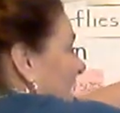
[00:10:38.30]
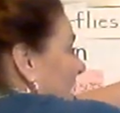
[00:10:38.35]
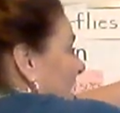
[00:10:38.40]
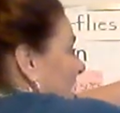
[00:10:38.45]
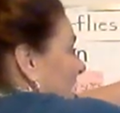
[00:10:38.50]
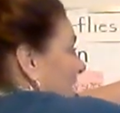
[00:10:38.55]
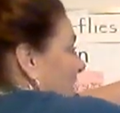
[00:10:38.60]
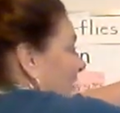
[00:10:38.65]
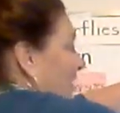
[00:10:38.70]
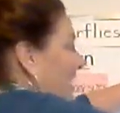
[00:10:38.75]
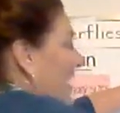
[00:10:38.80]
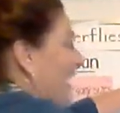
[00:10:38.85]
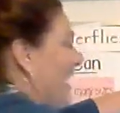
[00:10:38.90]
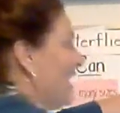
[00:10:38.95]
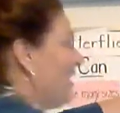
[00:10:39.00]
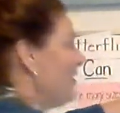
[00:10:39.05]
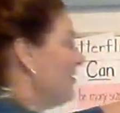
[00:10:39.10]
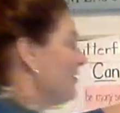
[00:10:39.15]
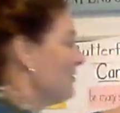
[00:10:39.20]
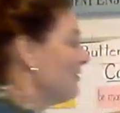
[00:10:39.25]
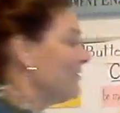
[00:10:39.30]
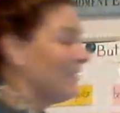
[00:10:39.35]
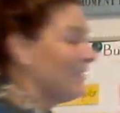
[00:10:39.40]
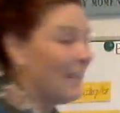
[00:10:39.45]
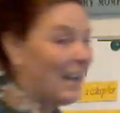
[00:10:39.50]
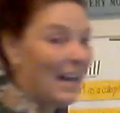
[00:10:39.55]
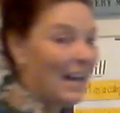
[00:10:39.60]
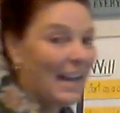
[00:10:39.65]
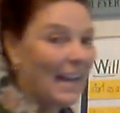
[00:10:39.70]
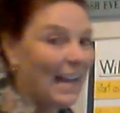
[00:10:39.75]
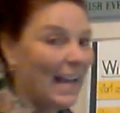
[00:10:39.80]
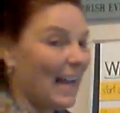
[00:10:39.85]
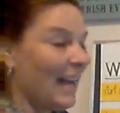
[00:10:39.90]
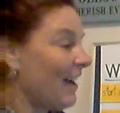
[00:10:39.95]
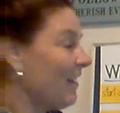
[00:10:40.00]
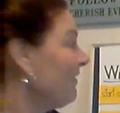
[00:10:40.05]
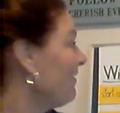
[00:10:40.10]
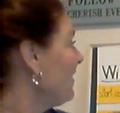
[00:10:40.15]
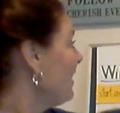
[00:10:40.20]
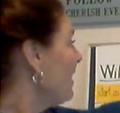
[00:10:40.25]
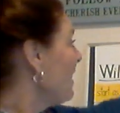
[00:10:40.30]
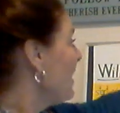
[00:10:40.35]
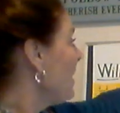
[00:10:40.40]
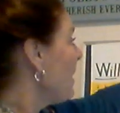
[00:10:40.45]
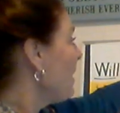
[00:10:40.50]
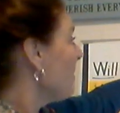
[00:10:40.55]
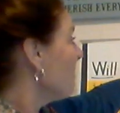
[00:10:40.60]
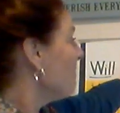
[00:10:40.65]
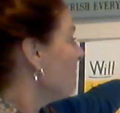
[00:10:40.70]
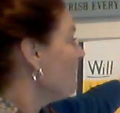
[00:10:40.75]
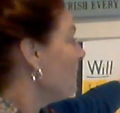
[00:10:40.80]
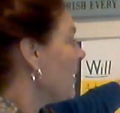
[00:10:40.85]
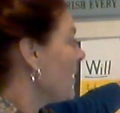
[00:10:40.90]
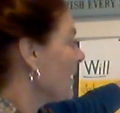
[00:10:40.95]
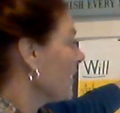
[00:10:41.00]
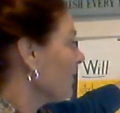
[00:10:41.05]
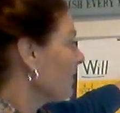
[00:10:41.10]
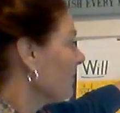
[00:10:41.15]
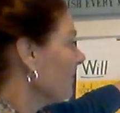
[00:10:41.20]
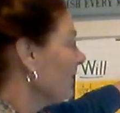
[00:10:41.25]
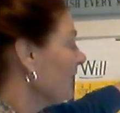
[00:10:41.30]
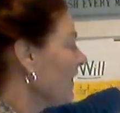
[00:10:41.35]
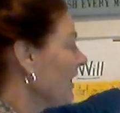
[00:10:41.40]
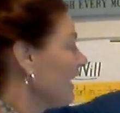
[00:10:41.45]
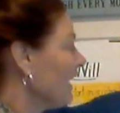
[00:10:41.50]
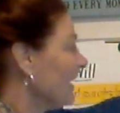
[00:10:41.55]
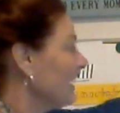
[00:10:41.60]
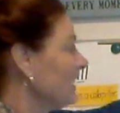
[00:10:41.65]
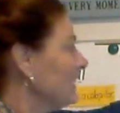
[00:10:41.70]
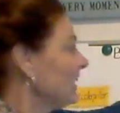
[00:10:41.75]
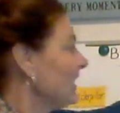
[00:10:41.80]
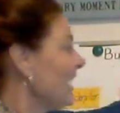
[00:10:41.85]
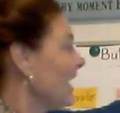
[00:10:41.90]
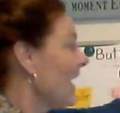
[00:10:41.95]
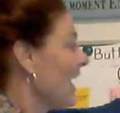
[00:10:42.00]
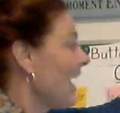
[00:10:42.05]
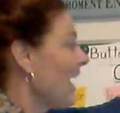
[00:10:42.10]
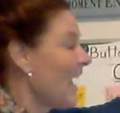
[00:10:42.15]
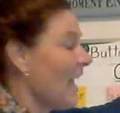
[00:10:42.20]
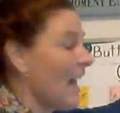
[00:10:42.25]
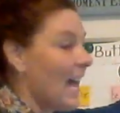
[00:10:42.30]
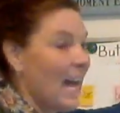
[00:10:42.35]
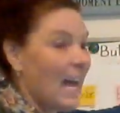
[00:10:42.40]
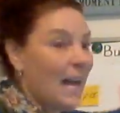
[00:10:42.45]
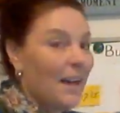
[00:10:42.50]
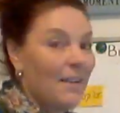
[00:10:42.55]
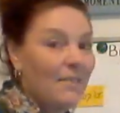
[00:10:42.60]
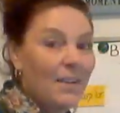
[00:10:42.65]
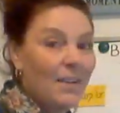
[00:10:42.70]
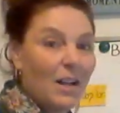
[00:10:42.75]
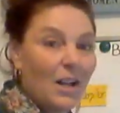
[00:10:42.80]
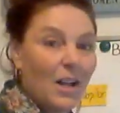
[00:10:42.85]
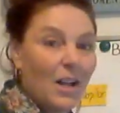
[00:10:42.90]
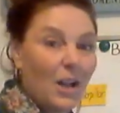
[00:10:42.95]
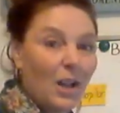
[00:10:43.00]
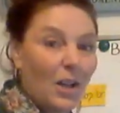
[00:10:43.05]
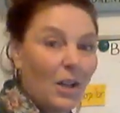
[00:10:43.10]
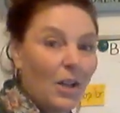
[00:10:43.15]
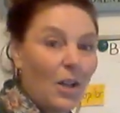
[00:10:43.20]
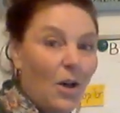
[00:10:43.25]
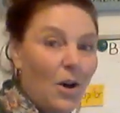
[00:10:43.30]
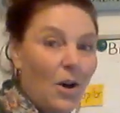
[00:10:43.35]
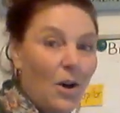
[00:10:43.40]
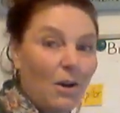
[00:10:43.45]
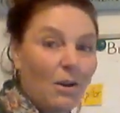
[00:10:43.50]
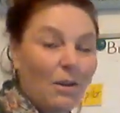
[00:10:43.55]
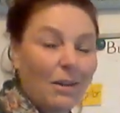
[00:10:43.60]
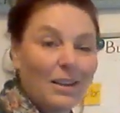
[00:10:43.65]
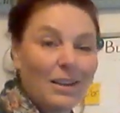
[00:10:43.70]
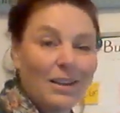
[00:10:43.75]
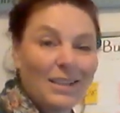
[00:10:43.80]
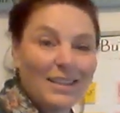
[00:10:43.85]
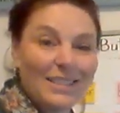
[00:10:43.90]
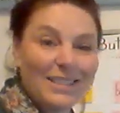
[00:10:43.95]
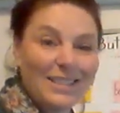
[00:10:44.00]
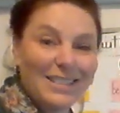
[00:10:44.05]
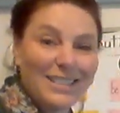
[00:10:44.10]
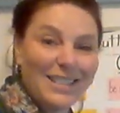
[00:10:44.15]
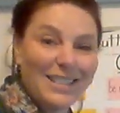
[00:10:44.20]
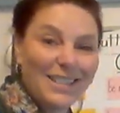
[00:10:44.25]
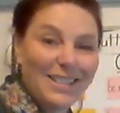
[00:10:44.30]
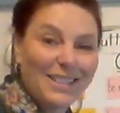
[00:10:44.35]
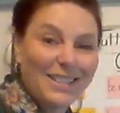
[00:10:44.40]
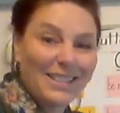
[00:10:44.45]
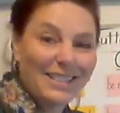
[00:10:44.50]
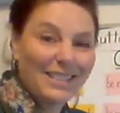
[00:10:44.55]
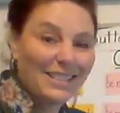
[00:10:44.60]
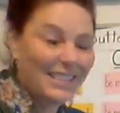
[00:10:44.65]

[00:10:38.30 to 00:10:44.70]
So now I have butterflies have long tongues.